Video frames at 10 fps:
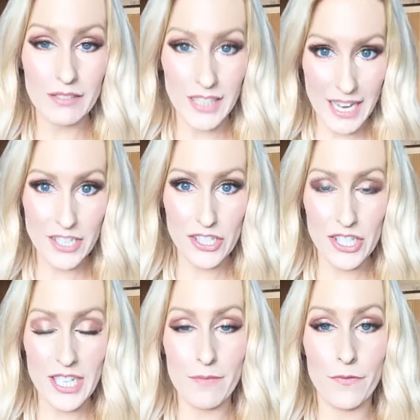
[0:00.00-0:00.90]

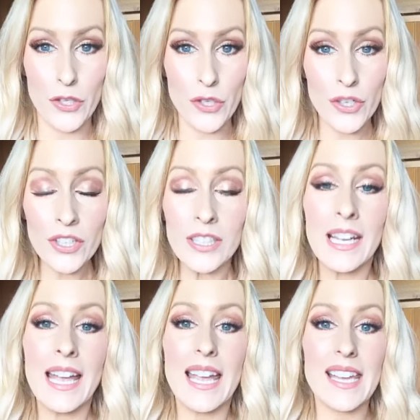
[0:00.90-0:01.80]
relationship for you
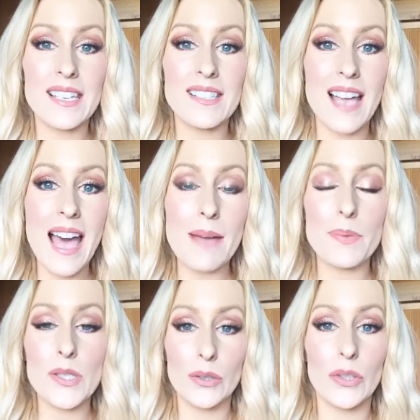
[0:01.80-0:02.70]
is
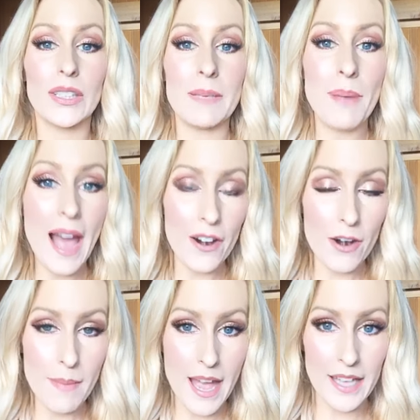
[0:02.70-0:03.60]
absolutely
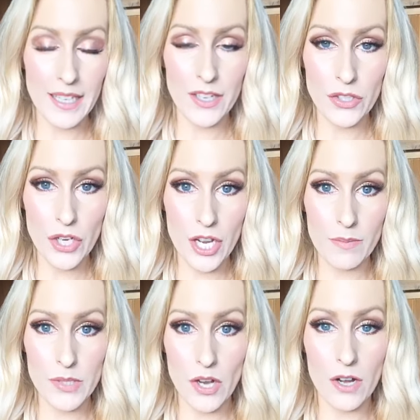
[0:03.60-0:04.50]
paramount in
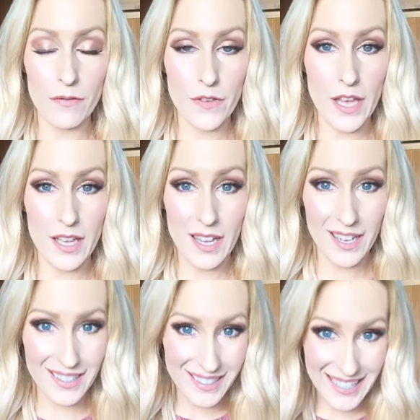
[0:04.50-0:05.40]
terms of uh,
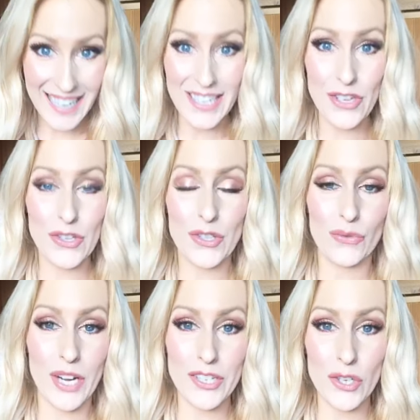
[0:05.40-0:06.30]
getting you to
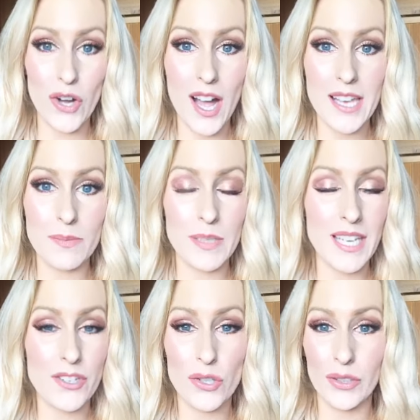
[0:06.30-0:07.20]
reach your highest
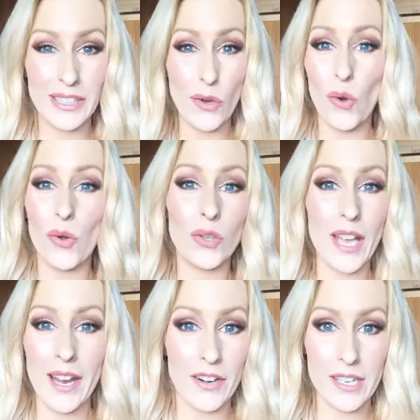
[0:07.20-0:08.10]
potential in all
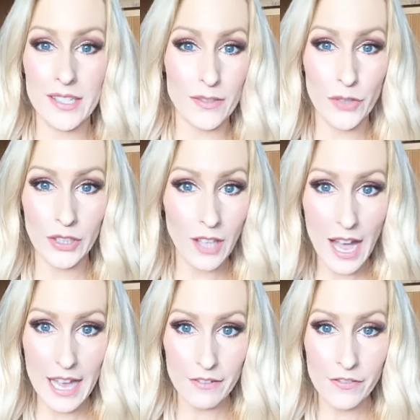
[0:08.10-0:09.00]
areas of your
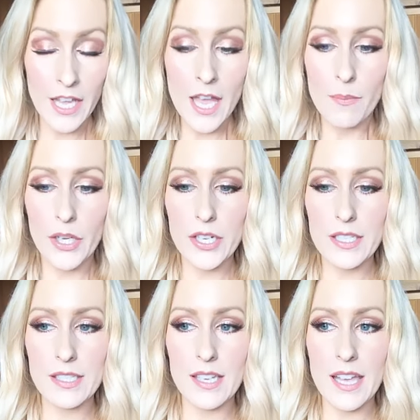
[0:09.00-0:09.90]
life
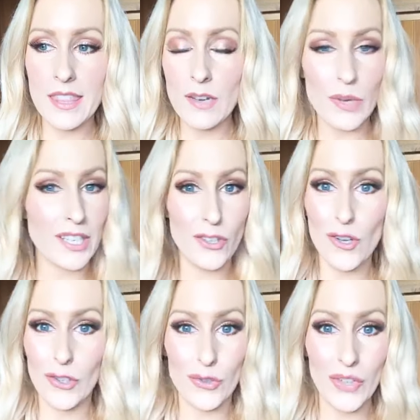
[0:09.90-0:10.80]
because i think we can
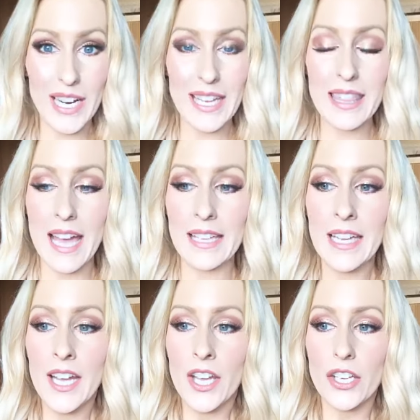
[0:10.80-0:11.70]
all agree that
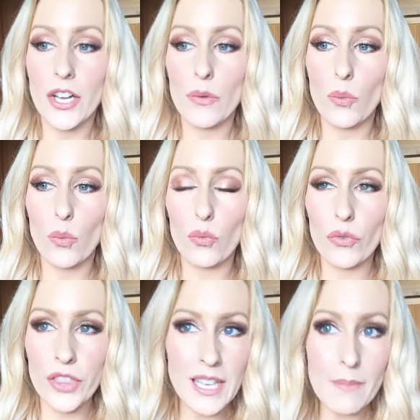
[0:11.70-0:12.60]
you know
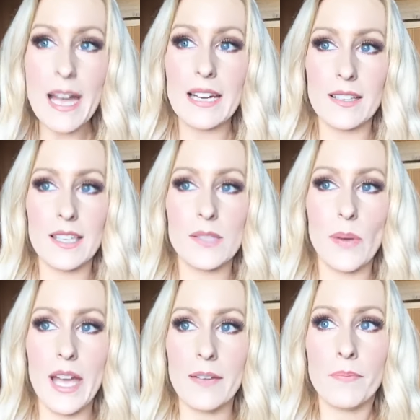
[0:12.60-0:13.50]
think about it this
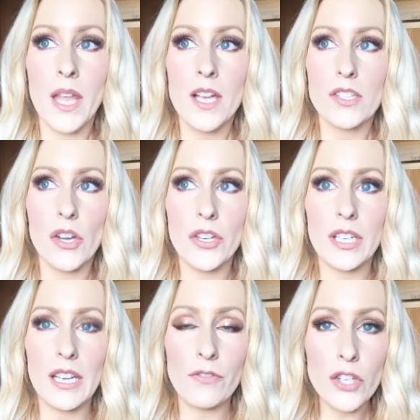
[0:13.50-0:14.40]
way so
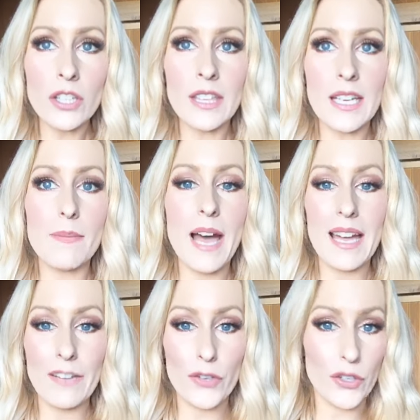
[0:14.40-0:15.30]
if you think about
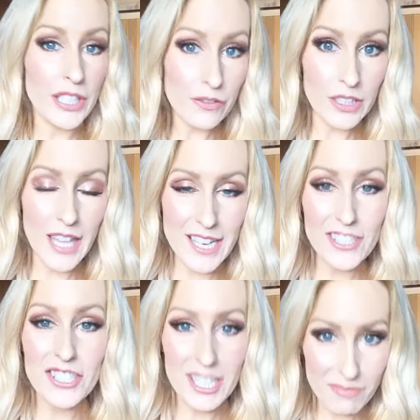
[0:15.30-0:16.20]
if you're in a
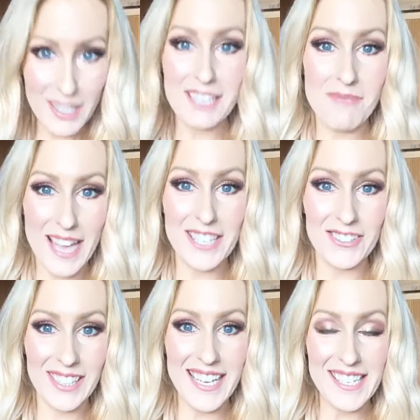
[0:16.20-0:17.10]
relationship, think about your
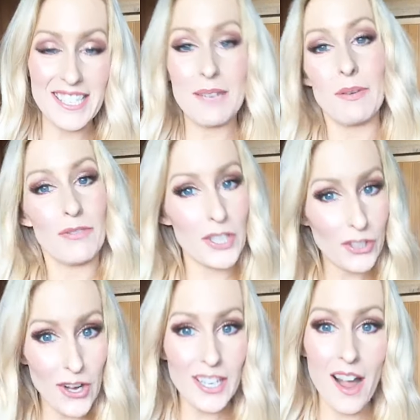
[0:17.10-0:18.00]
relationship. If you're
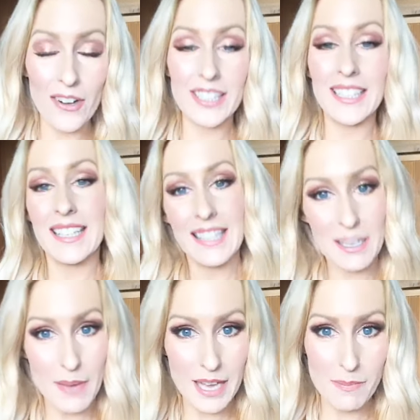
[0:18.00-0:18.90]
not currently, think
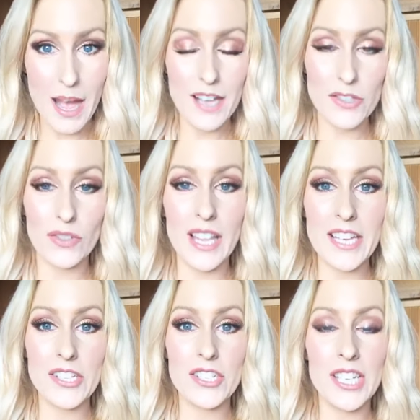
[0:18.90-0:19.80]
about a past
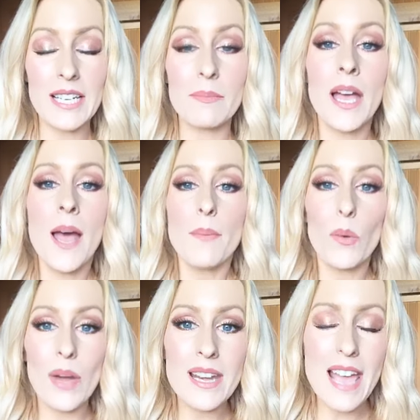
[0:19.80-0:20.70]
relationship. But
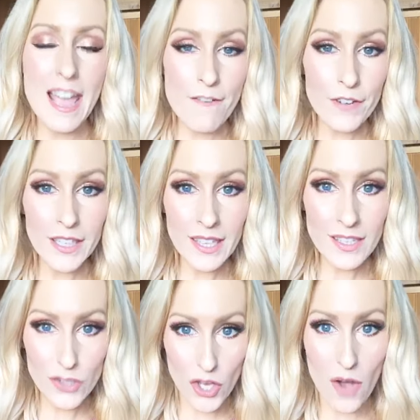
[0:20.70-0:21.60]
when
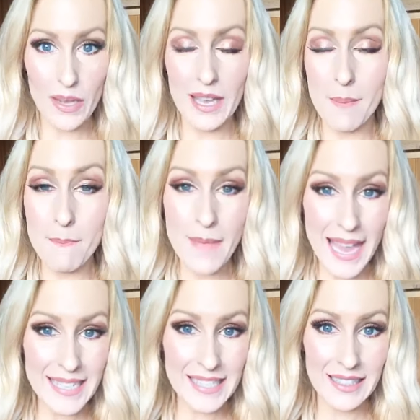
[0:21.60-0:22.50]
everything's going
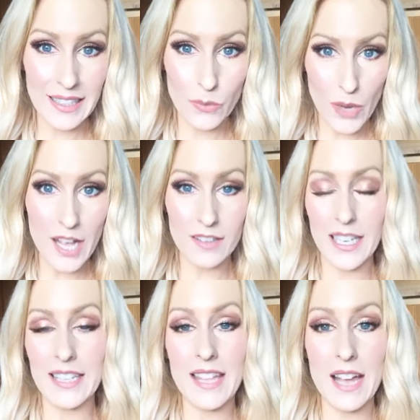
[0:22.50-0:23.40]
amazingly well
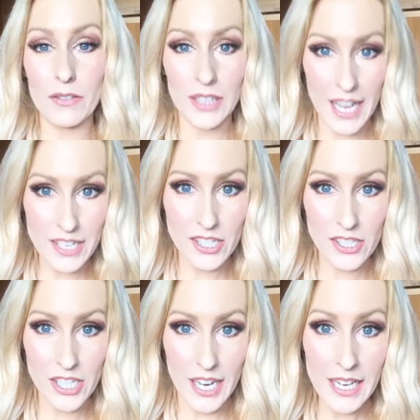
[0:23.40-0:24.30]
in that
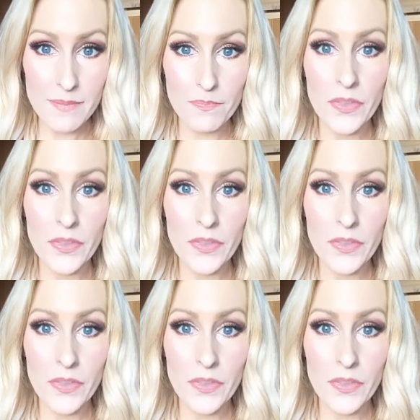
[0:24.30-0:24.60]
relationship,